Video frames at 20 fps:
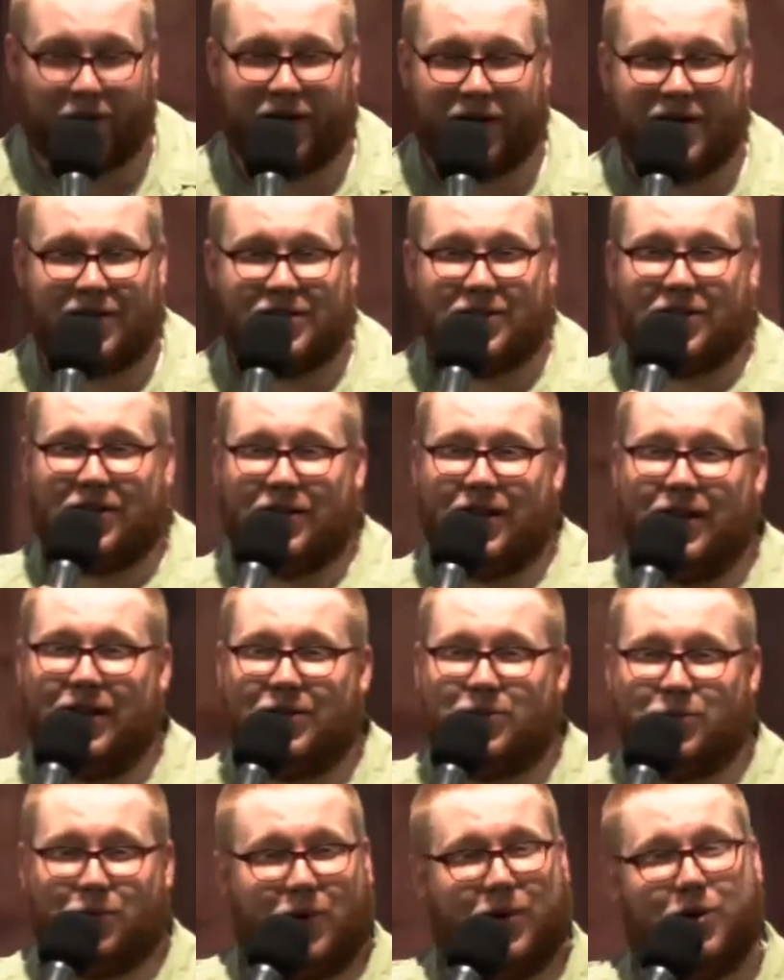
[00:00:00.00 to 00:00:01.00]
bring you to your
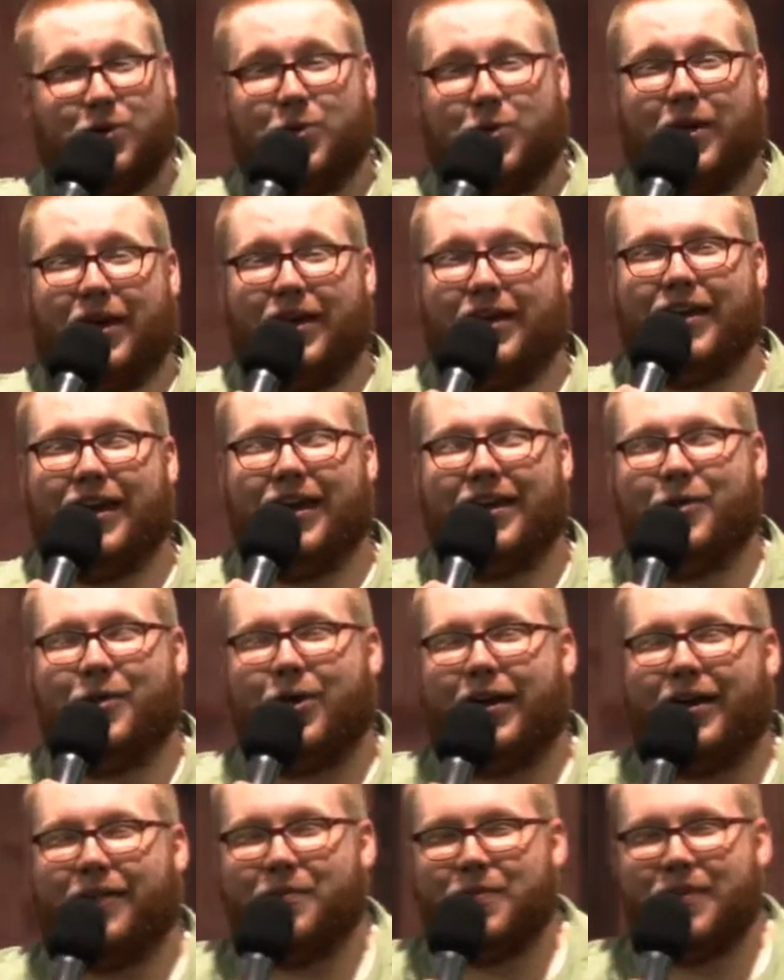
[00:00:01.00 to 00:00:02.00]
knees real quick.
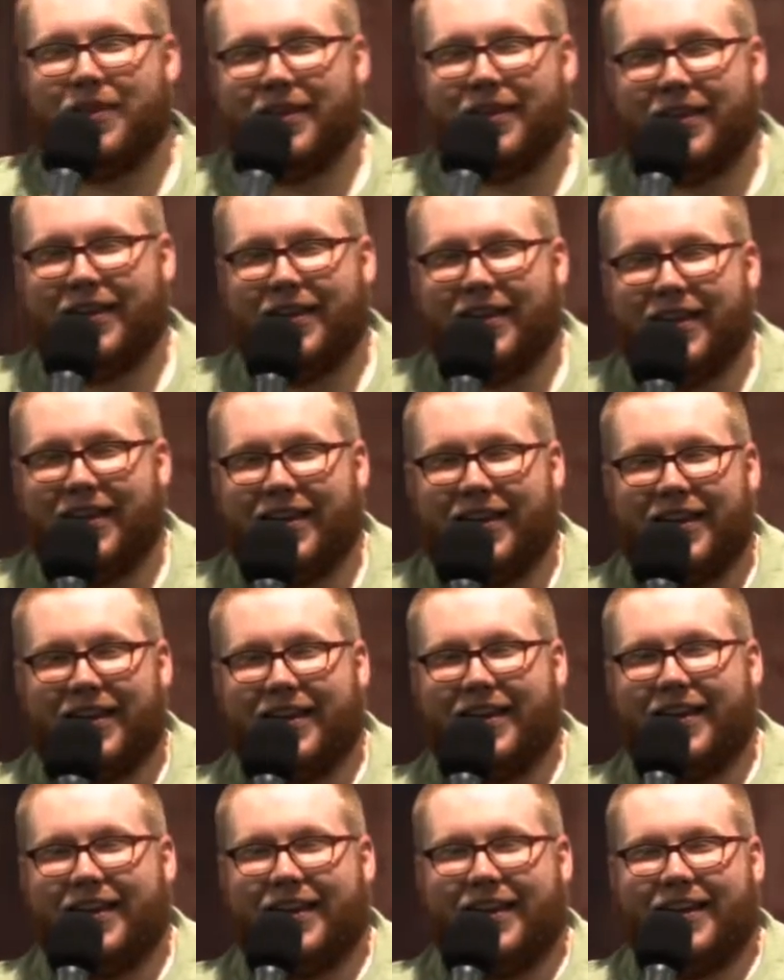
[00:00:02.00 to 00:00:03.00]
Anyway,
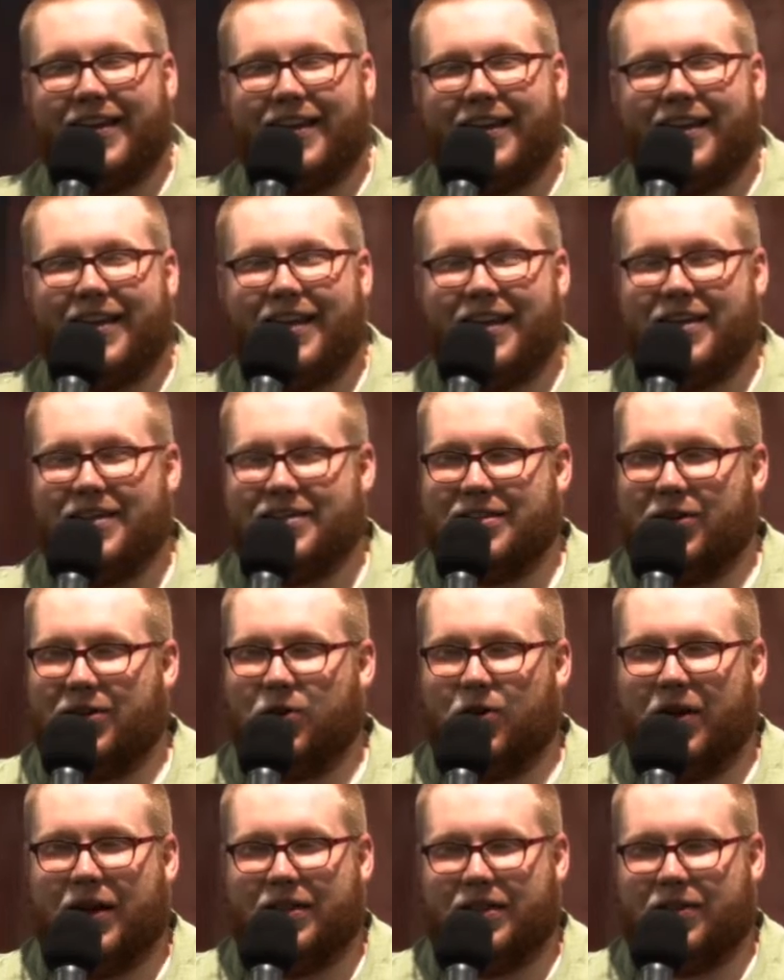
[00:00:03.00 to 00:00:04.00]
he is a
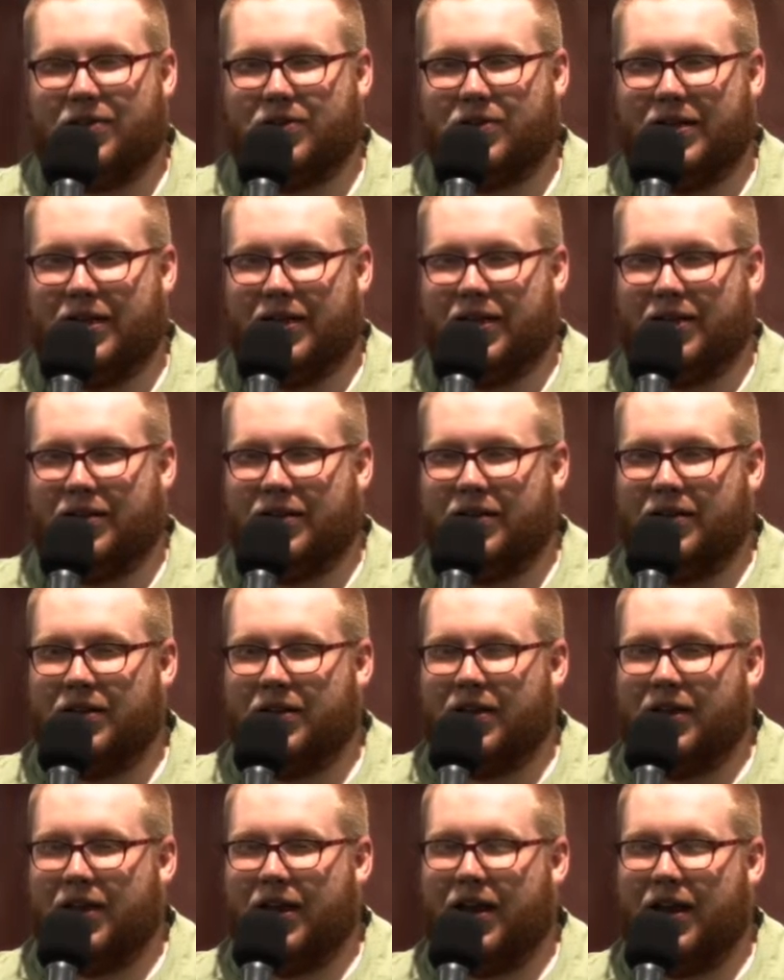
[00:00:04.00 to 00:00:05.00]
great little kid.
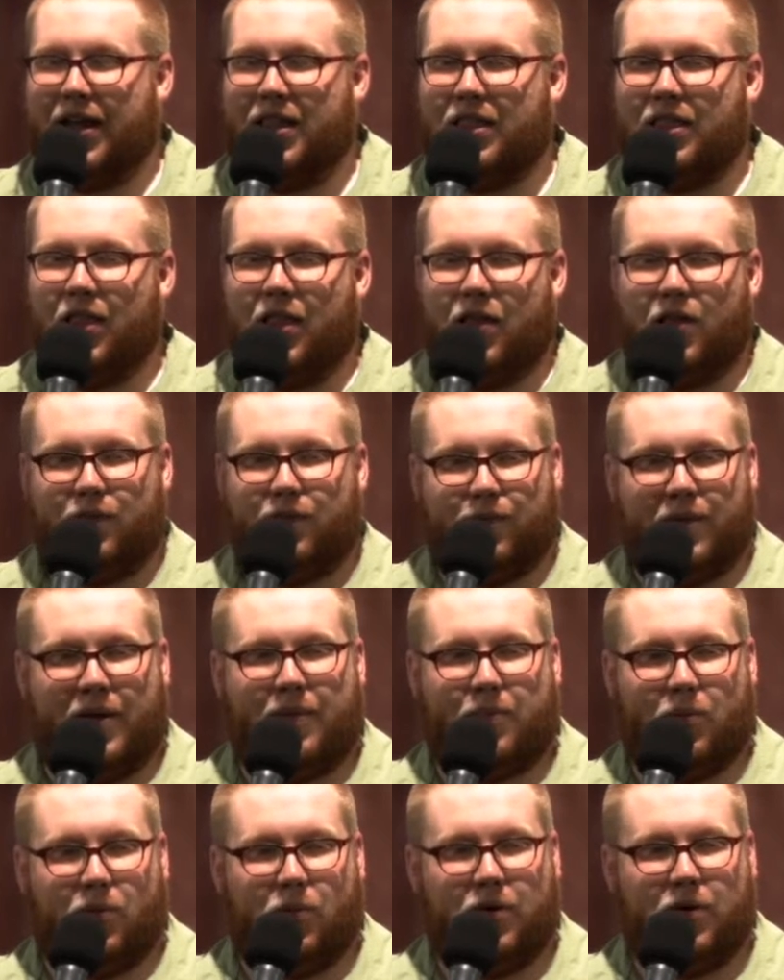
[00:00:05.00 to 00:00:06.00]
And I love
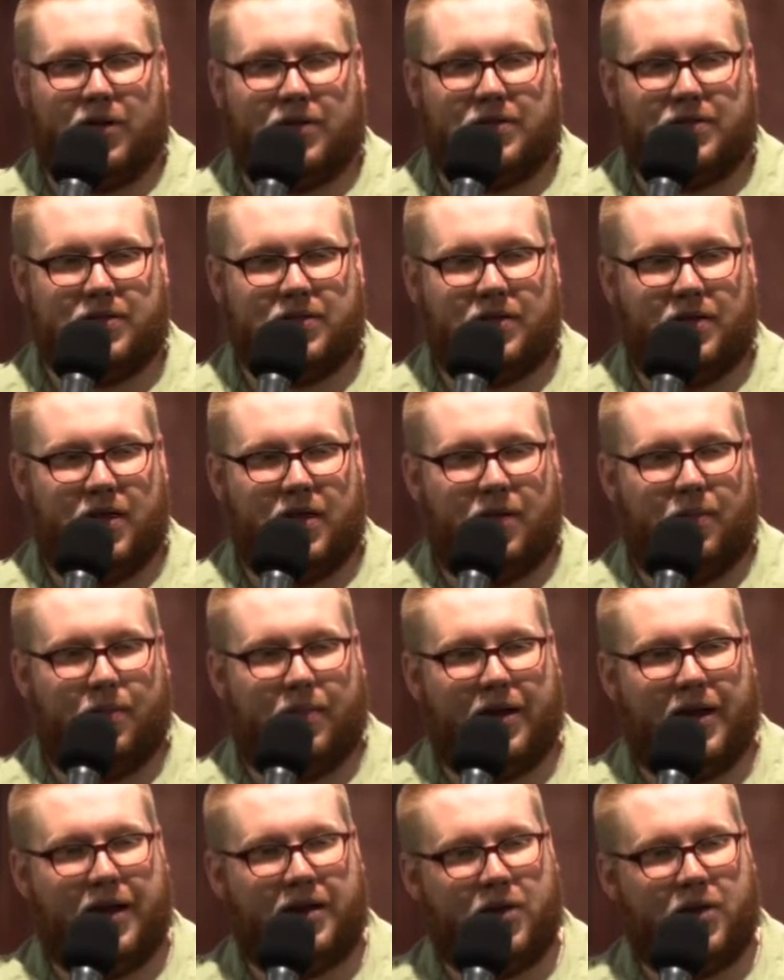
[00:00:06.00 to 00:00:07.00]
my boys,
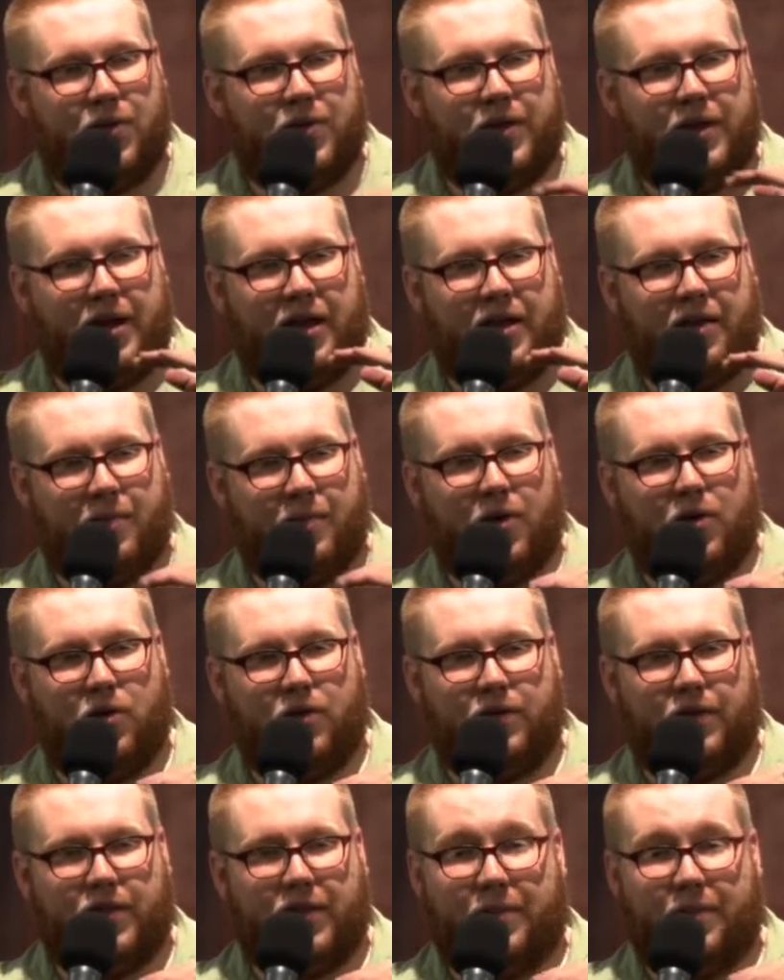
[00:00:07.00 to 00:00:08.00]
but I know that I am
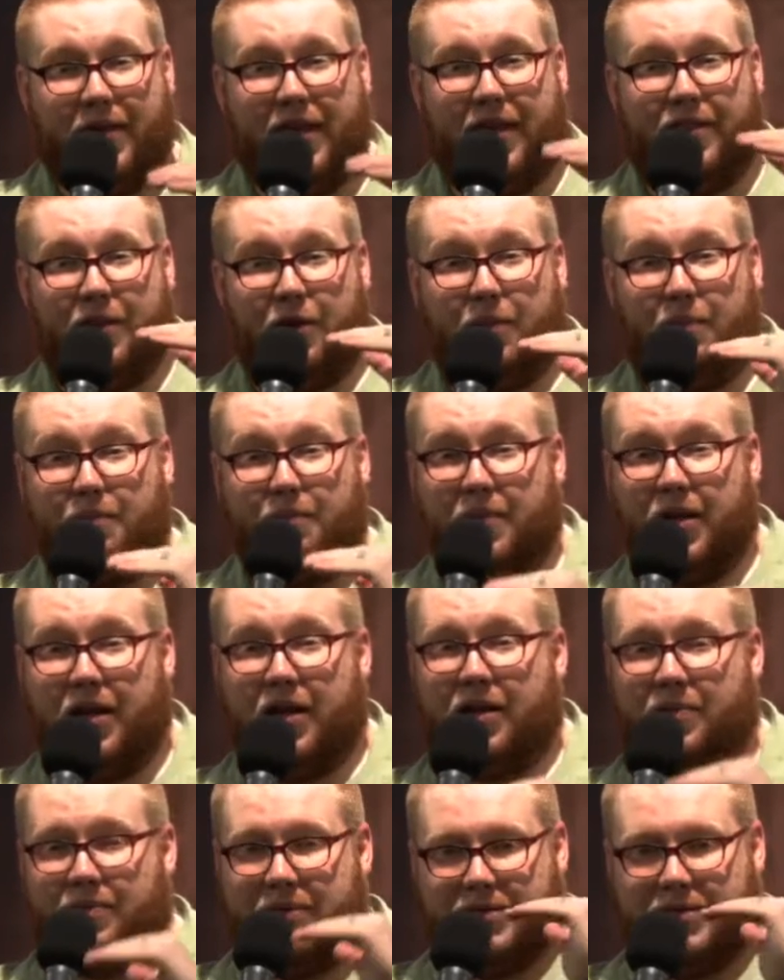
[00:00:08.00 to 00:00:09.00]
over them and their
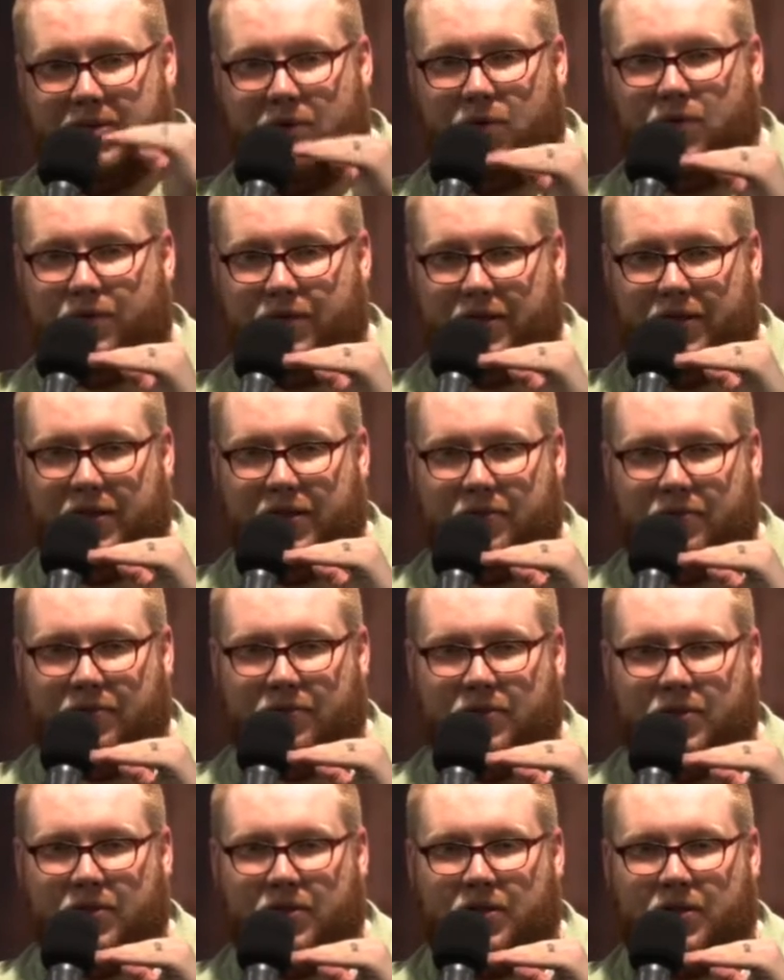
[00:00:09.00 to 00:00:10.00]
mom is over them.
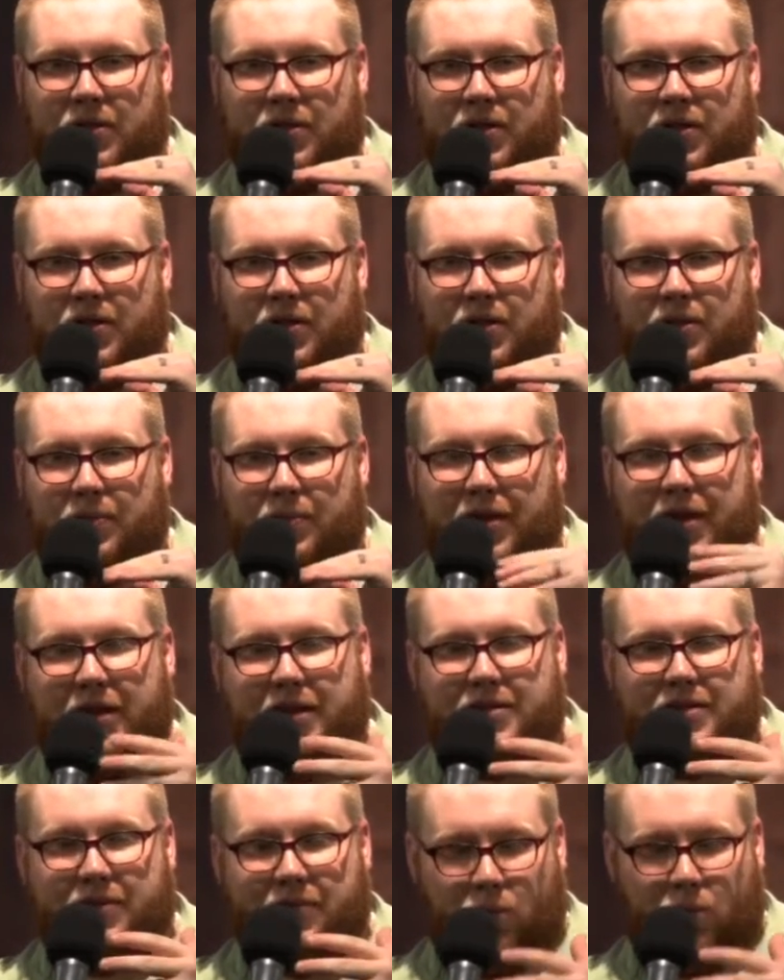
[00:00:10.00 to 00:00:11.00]

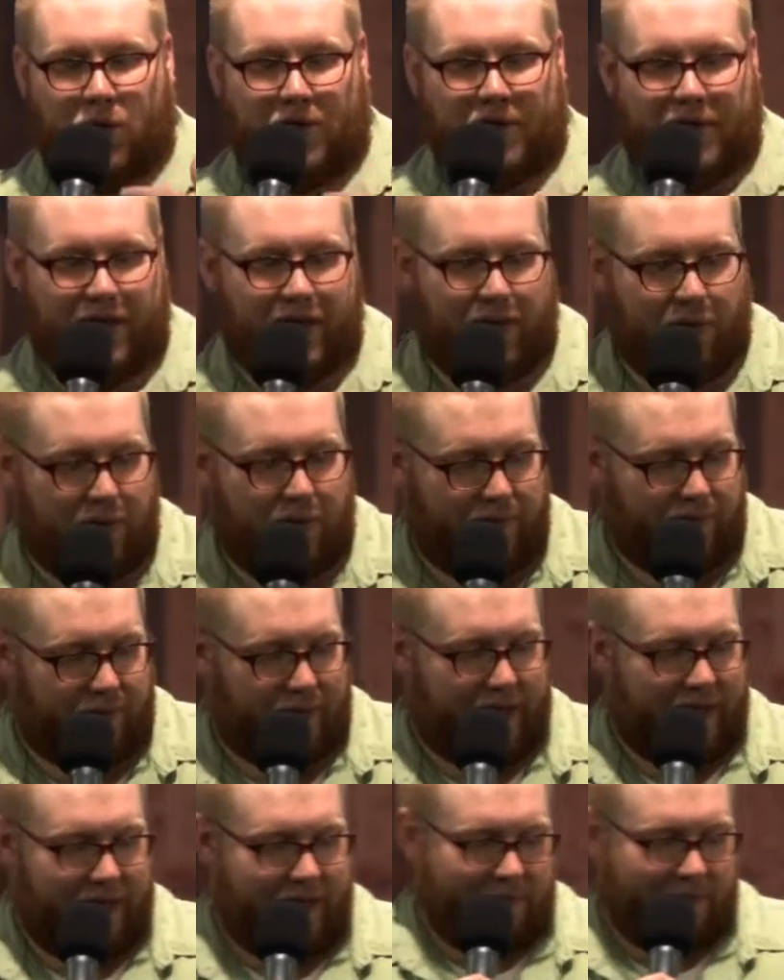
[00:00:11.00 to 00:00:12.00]
Because one thing that we
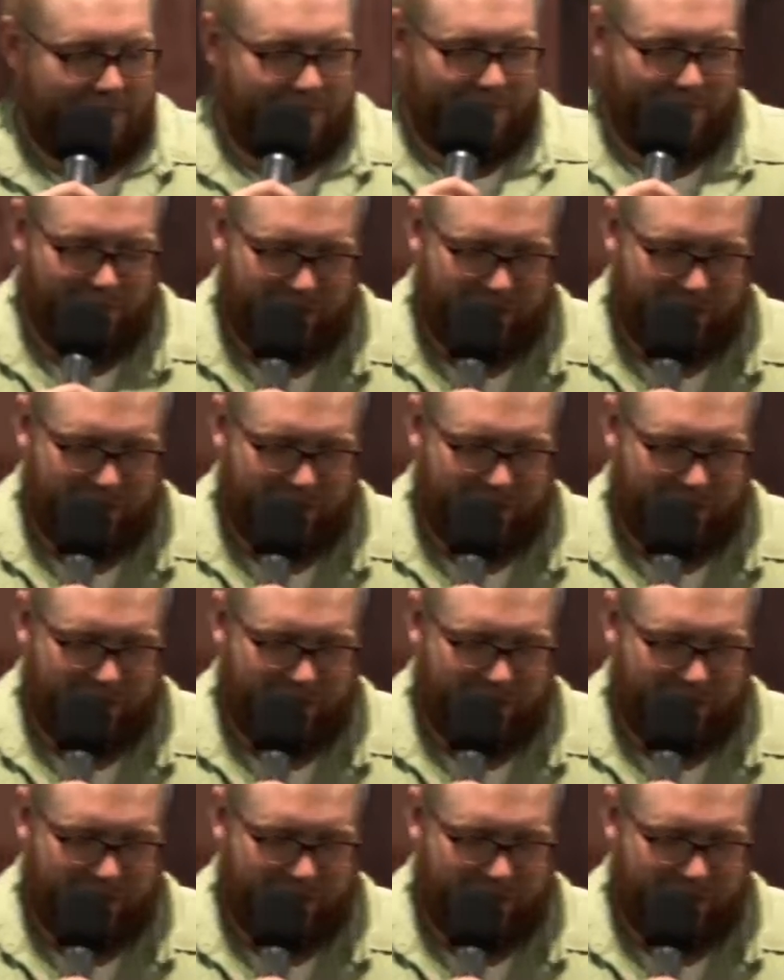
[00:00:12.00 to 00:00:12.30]
forget,